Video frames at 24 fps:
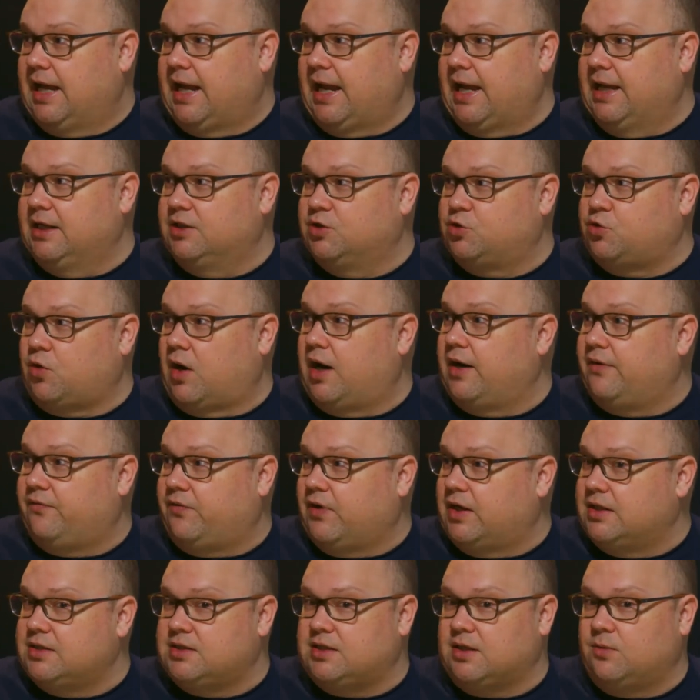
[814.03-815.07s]
and try to
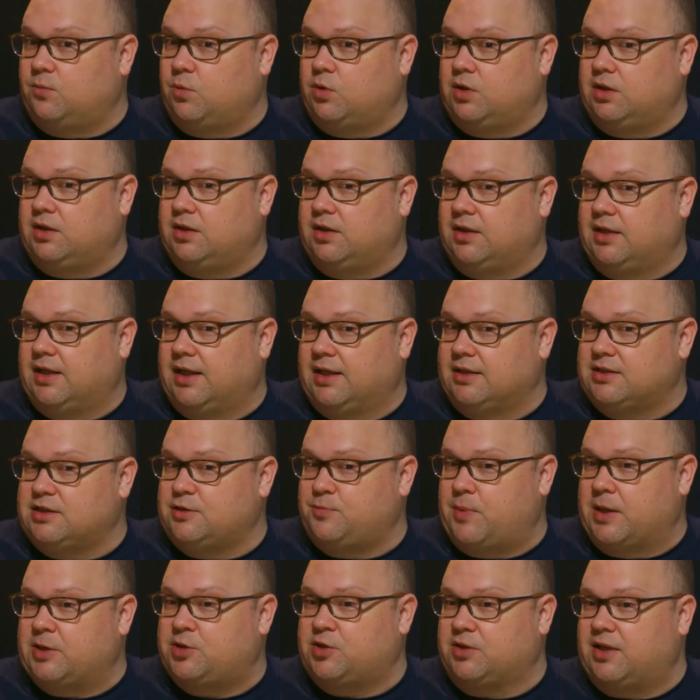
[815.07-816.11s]
find someone that
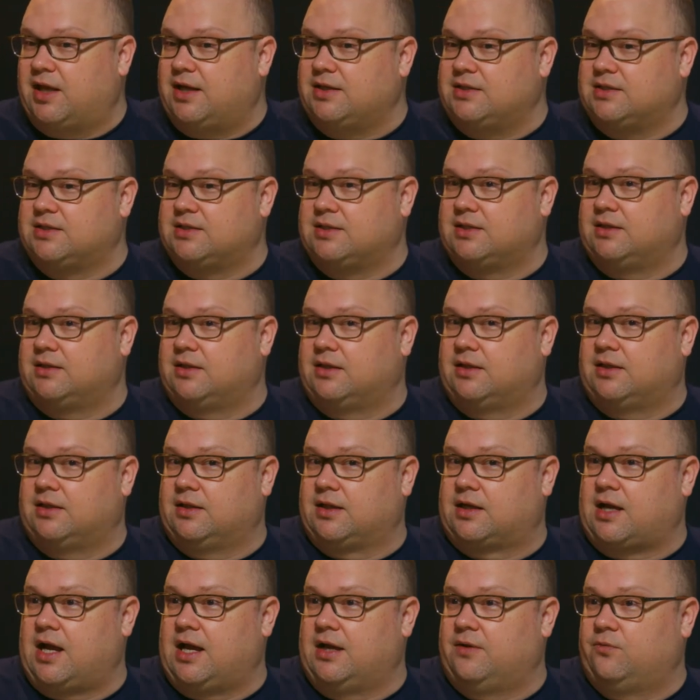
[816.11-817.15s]
specializes in
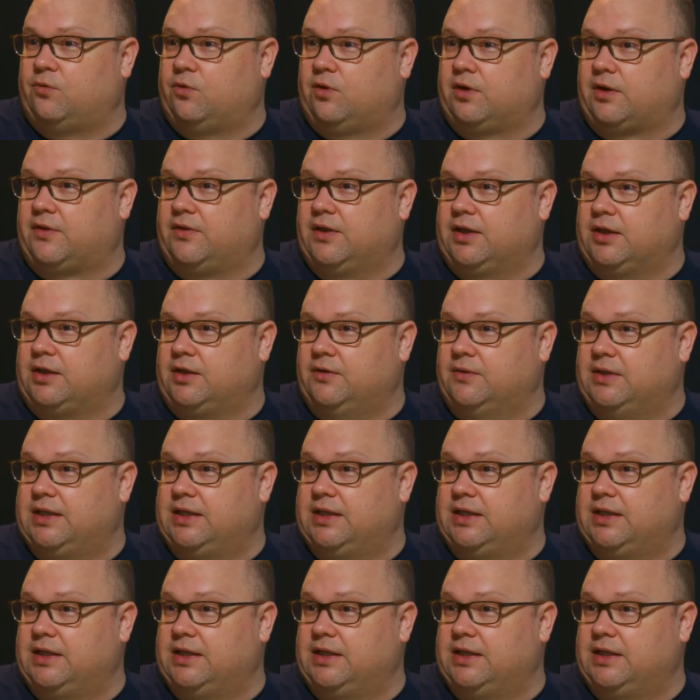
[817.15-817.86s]
the kind of work that you